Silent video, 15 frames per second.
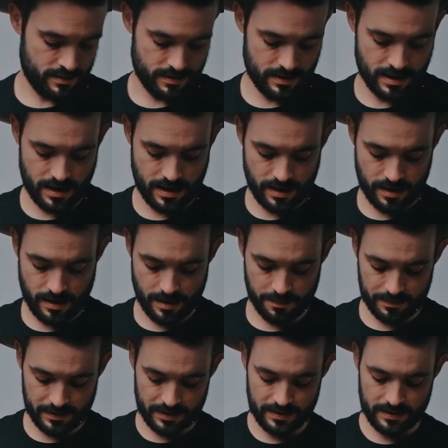
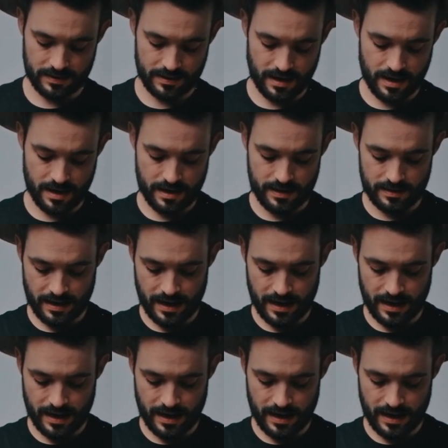up to size.